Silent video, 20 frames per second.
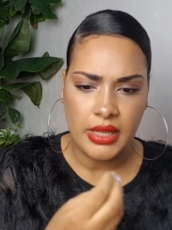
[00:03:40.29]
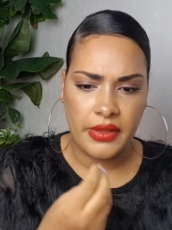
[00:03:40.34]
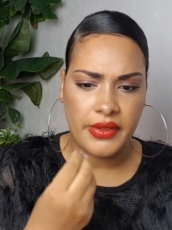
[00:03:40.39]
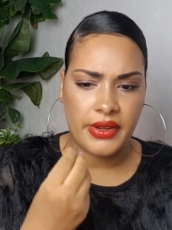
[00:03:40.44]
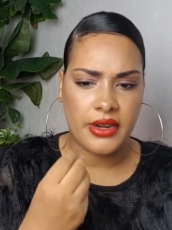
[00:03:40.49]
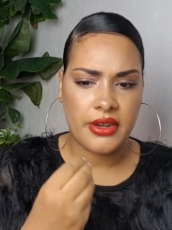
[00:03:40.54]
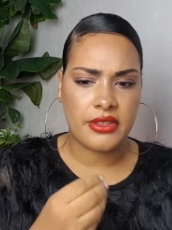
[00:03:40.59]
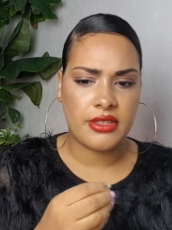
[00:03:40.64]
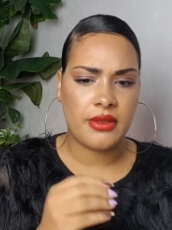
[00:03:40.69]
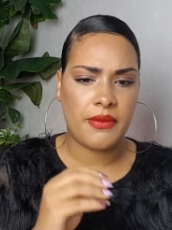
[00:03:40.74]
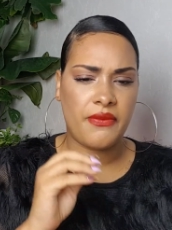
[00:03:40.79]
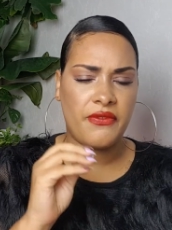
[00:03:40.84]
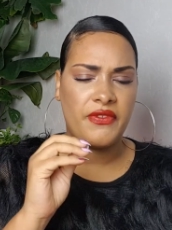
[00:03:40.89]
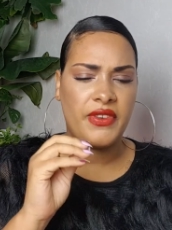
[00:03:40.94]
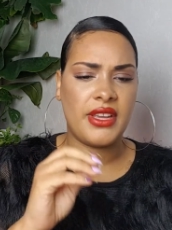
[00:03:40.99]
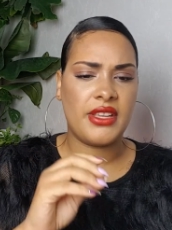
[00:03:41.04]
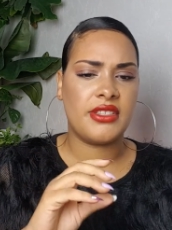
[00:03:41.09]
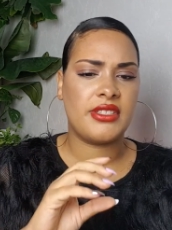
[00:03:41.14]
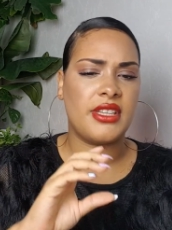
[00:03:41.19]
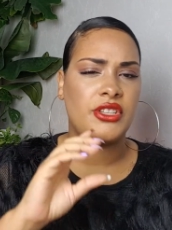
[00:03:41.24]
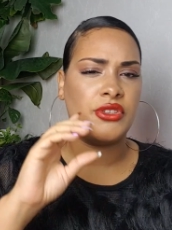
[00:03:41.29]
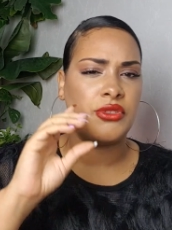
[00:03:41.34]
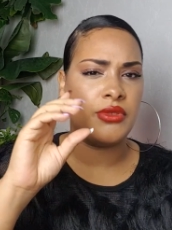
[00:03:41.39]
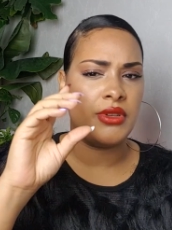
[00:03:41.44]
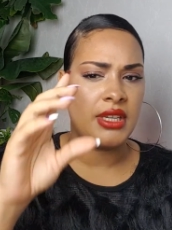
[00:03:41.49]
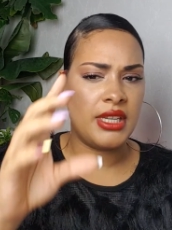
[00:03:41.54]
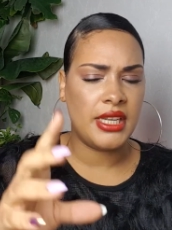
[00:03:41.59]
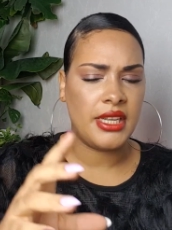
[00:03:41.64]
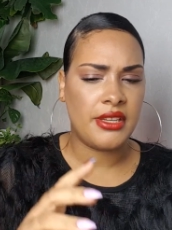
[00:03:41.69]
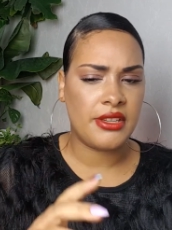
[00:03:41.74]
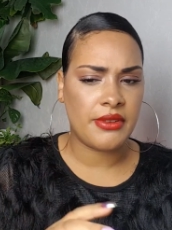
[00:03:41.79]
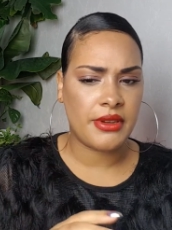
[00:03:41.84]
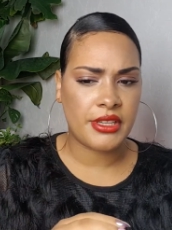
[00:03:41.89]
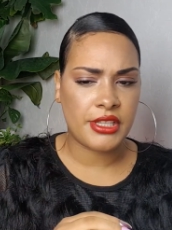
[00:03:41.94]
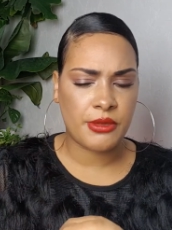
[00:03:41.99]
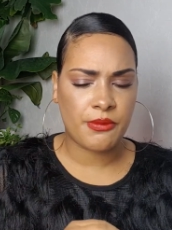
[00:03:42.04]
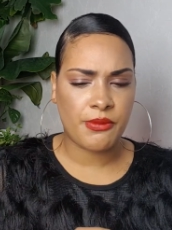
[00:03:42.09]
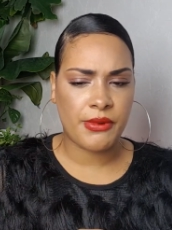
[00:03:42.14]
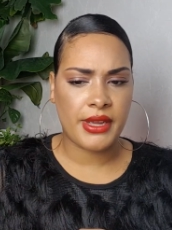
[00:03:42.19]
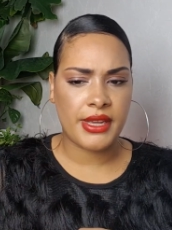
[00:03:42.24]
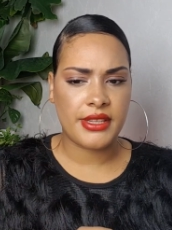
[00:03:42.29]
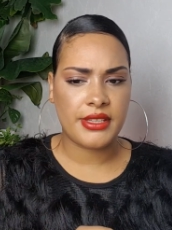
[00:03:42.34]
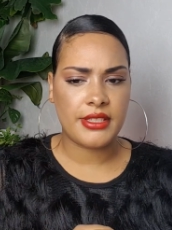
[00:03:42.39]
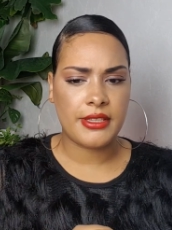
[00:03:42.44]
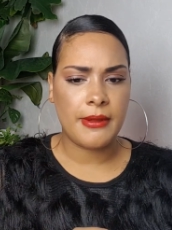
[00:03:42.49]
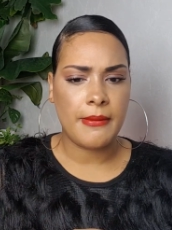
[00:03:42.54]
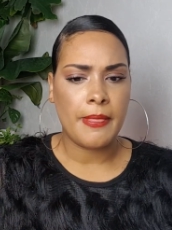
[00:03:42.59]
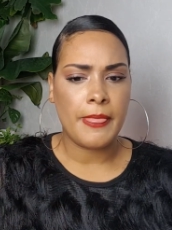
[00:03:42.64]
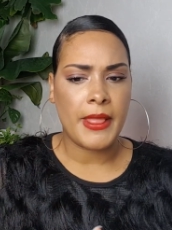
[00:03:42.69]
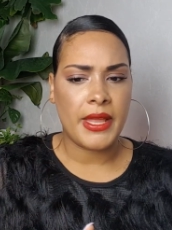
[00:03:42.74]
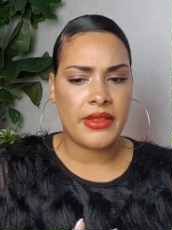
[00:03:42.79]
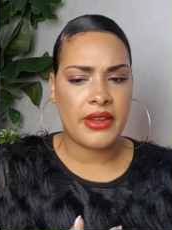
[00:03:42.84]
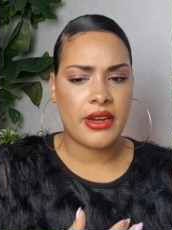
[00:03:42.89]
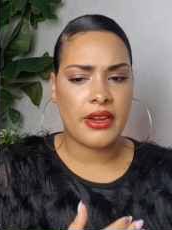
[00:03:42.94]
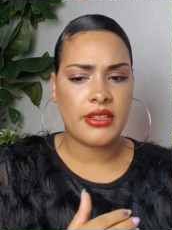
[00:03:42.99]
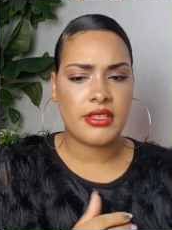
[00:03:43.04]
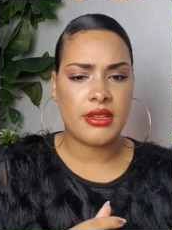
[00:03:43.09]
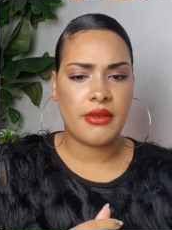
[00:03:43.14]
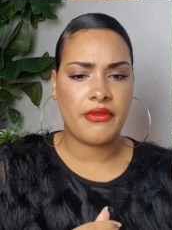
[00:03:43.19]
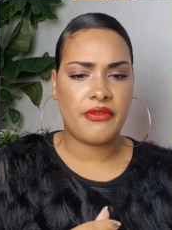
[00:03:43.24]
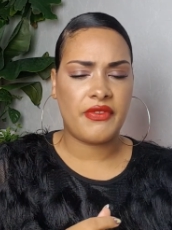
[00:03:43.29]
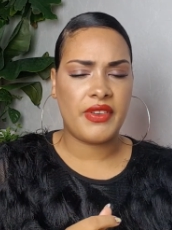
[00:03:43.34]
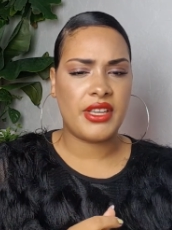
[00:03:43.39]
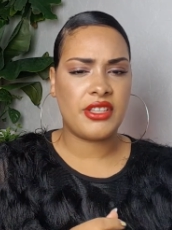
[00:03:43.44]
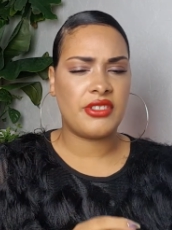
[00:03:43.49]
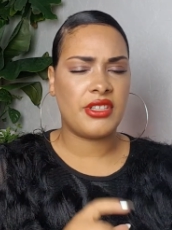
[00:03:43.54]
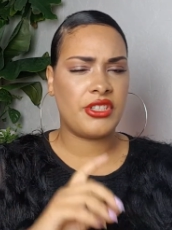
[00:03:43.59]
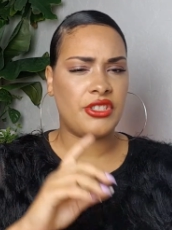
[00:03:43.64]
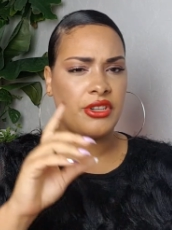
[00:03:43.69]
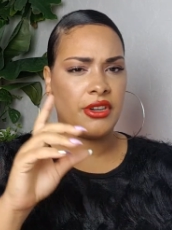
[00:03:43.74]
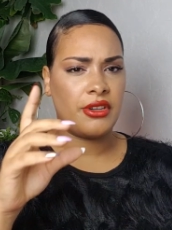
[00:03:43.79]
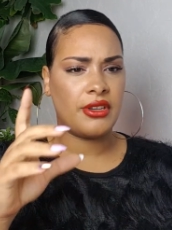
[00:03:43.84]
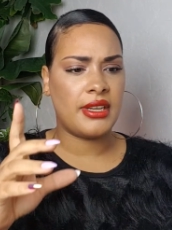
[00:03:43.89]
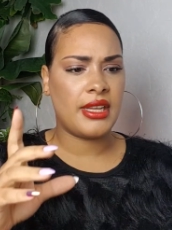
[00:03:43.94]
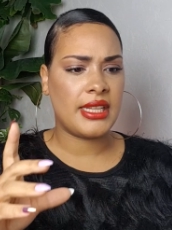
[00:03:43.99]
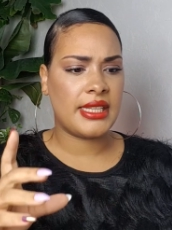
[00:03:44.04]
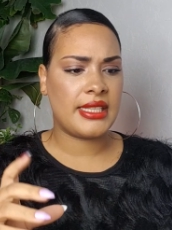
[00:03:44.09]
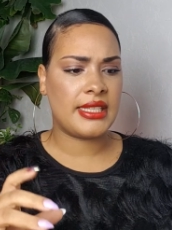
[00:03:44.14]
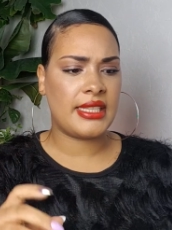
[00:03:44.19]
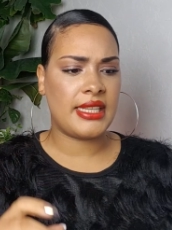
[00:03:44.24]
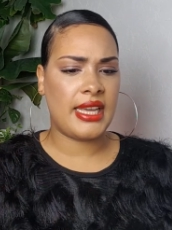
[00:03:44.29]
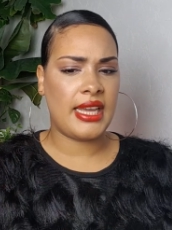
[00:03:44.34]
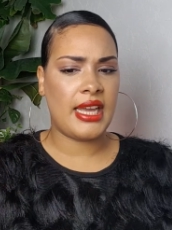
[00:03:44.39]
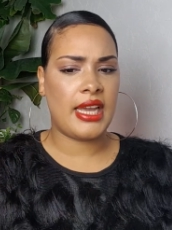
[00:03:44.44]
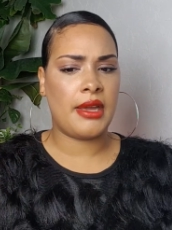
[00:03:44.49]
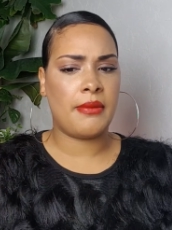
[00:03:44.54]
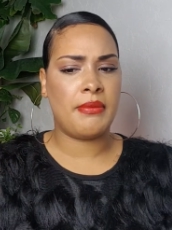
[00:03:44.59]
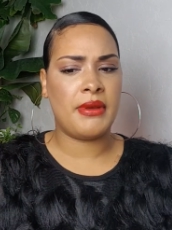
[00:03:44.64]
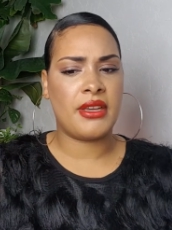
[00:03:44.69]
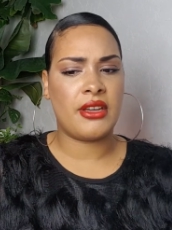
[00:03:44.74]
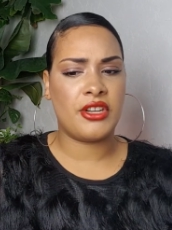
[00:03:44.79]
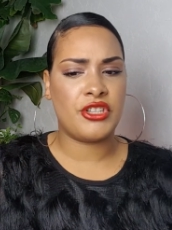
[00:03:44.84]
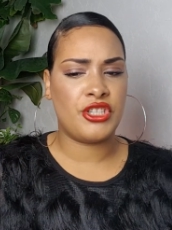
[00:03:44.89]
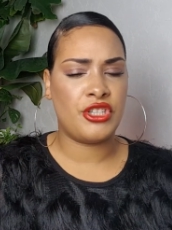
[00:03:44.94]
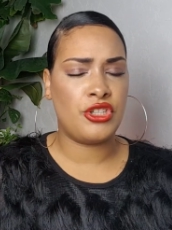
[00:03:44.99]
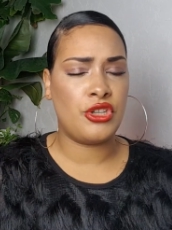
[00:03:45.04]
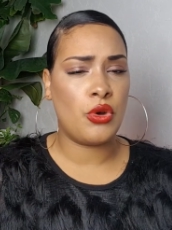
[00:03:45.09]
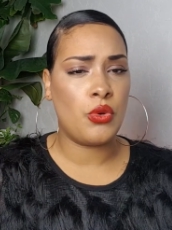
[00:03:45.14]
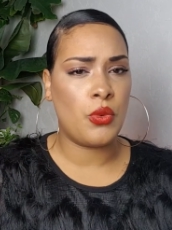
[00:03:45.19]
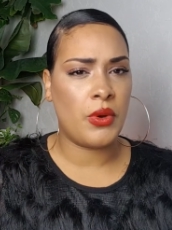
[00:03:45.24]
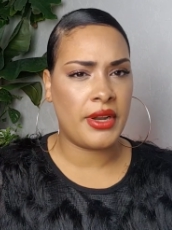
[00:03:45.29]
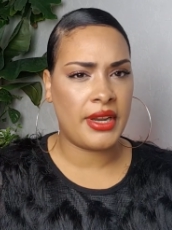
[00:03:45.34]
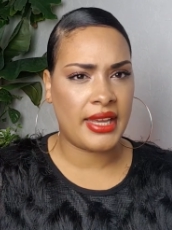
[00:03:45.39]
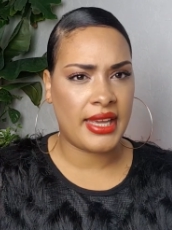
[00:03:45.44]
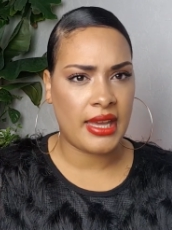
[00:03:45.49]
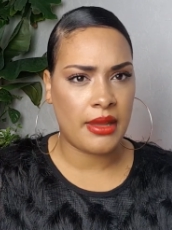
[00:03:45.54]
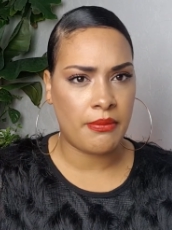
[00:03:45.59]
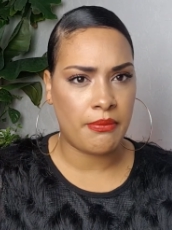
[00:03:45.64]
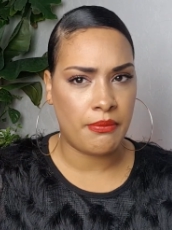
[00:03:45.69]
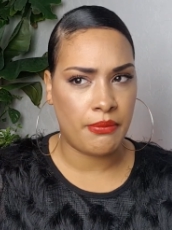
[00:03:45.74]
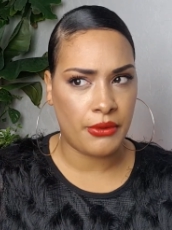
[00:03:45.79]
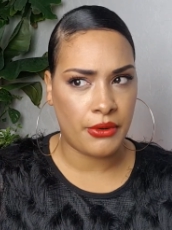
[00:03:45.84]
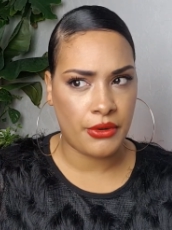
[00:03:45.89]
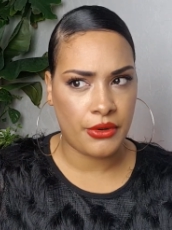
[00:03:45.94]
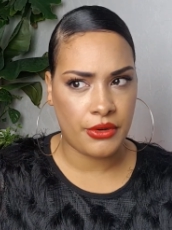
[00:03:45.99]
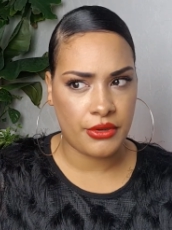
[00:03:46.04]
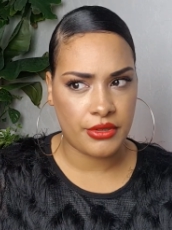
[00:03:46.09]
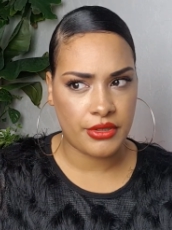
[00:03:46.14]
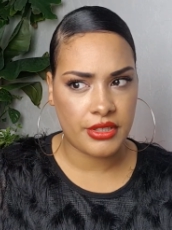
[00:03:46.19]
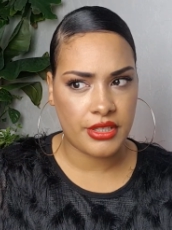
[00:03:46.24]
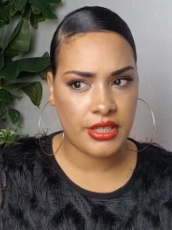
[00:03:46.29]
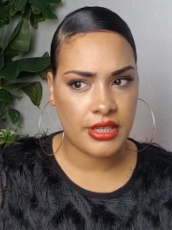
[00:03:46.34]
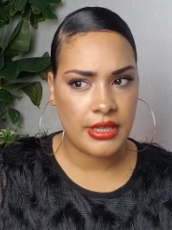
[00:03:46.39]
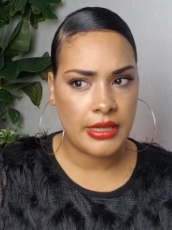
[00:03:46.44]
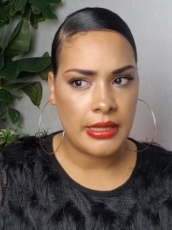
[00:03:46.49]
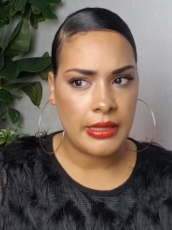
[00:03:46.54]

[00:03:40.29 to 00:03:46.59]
There are some things that you need to express. There are some things that you're not saying because you don't want to get burned.